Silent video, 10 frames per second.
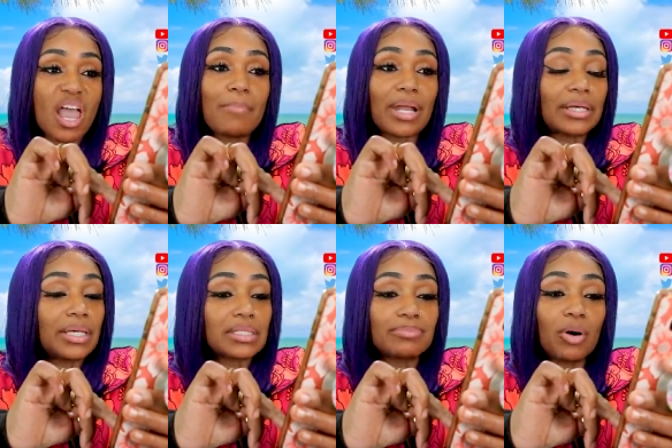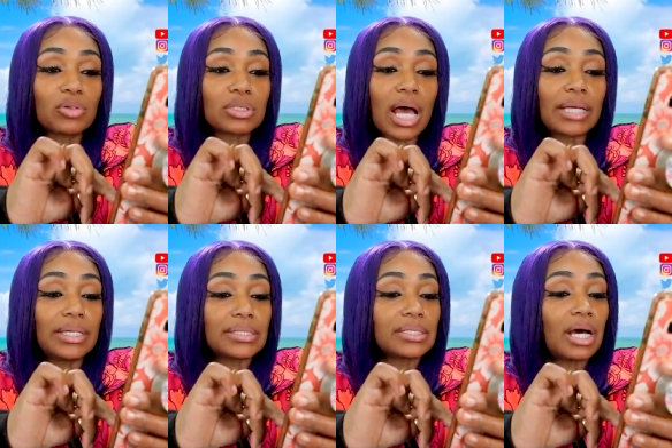But I guess most, I
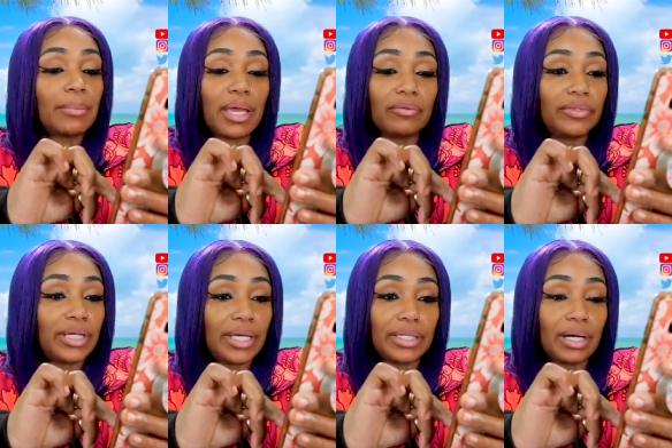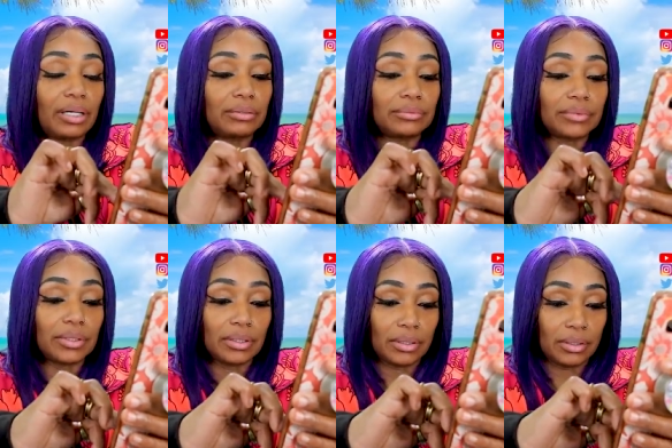get some every day, y'all.
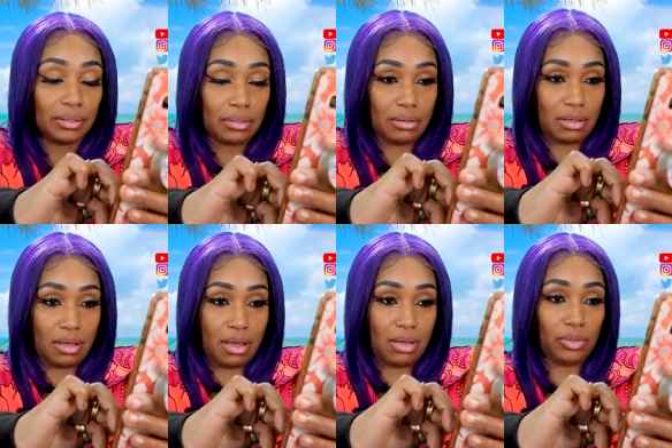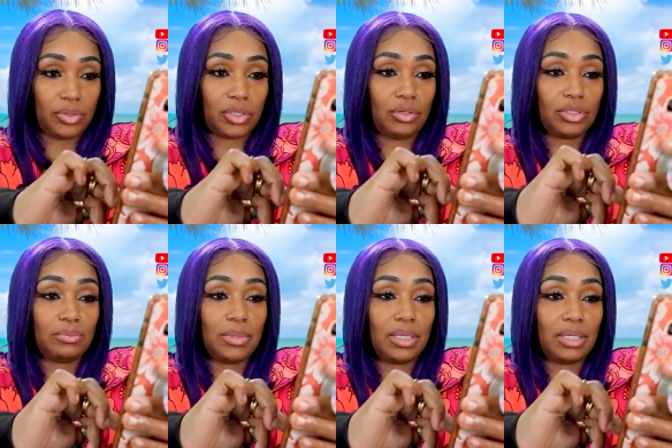Uh. Ooh, excuse
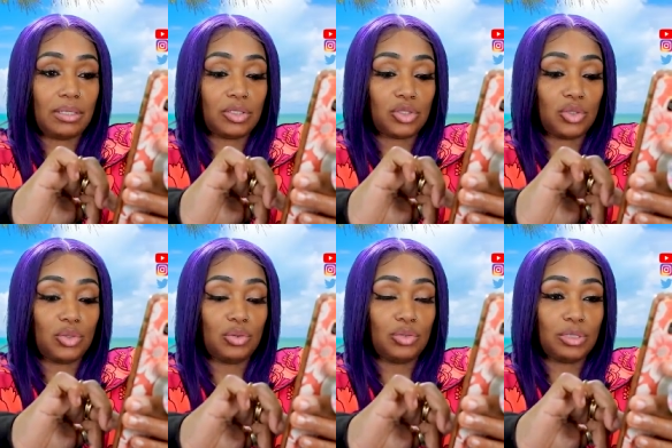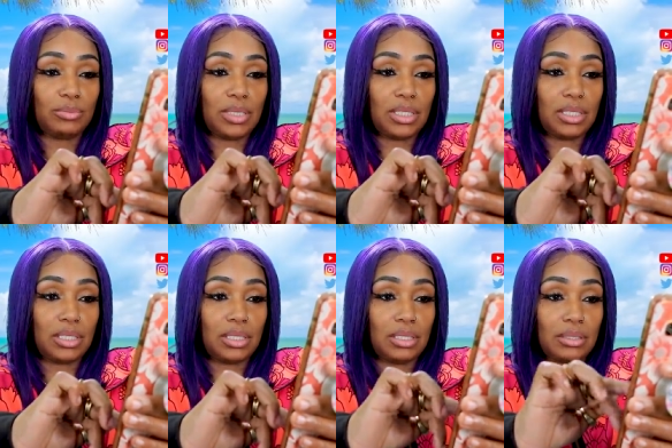me, excuse
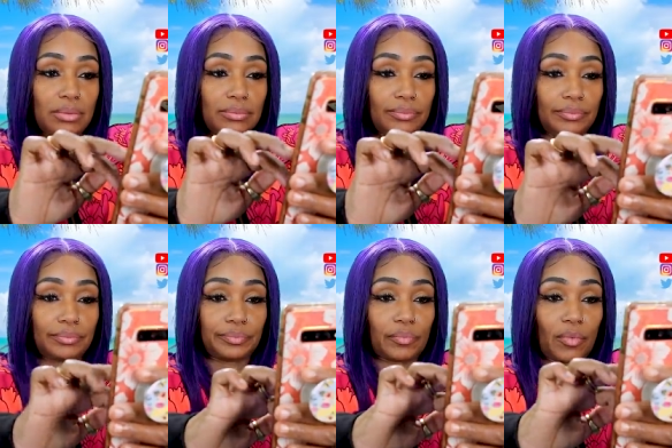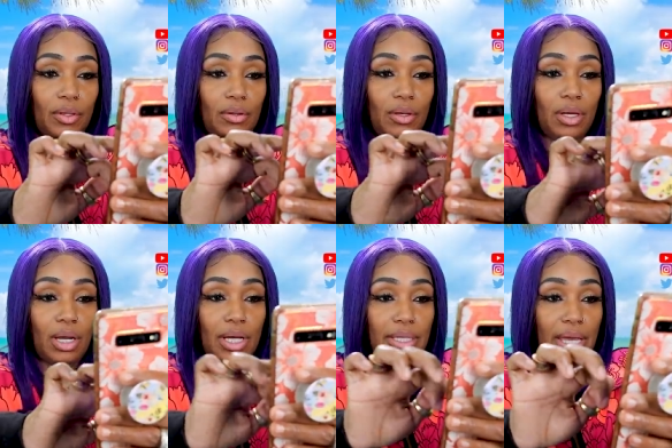me.
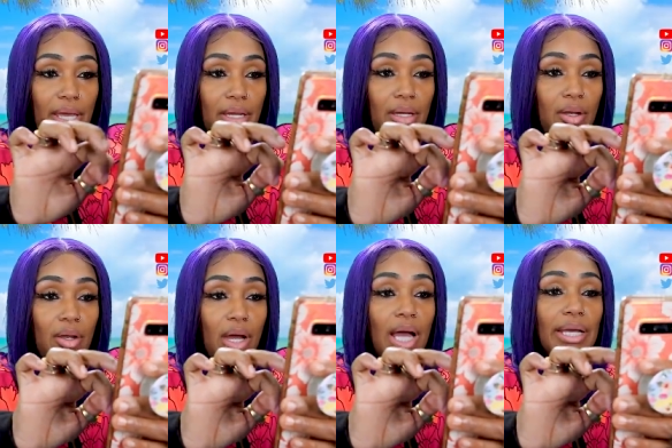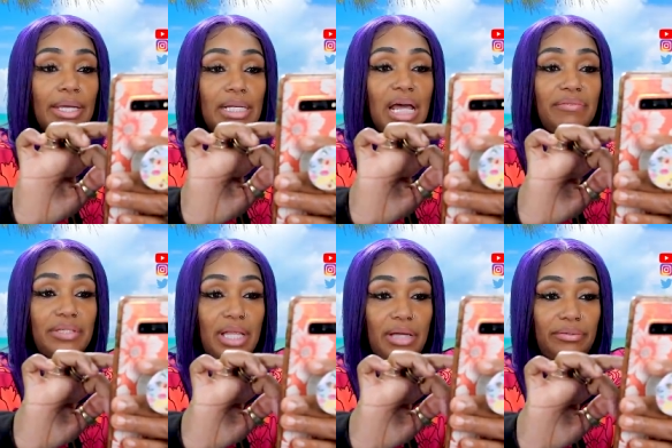I got I got
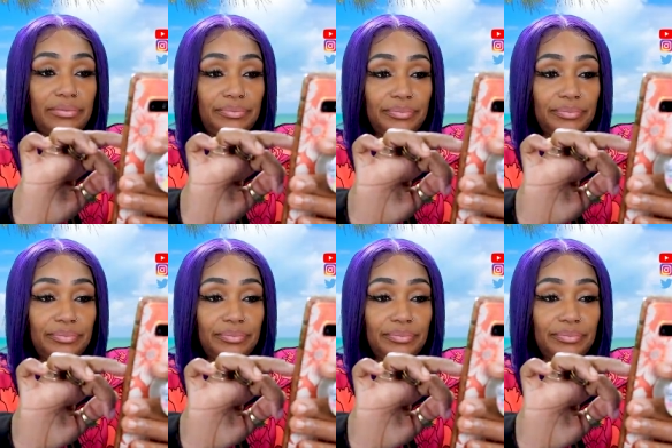11 left.